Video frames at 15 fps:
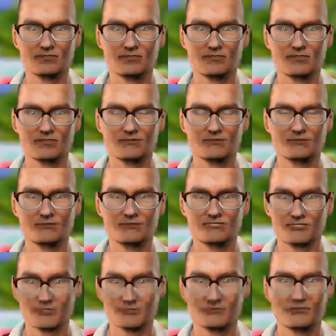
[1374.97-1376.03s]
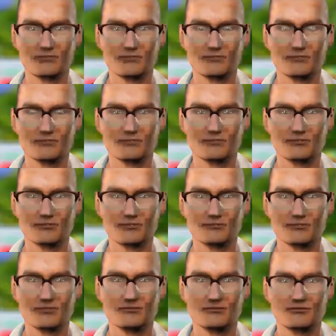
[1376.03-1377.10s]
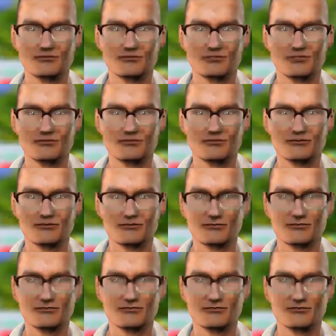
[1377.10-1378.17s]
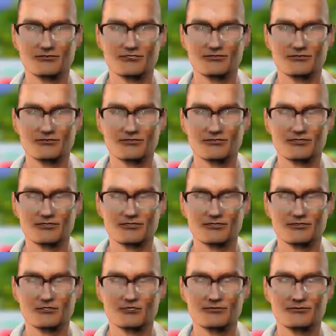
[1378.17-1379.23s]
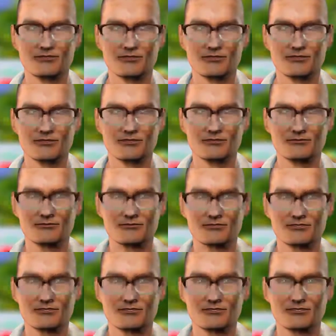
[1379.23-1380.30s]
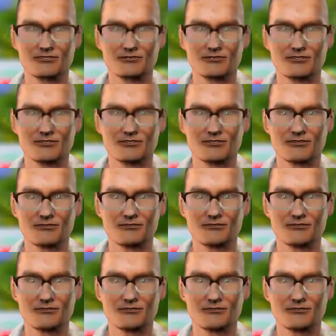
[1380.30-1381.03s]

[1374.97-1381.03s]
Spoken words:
for the peace and the benefit of all humanity until the day of judgment.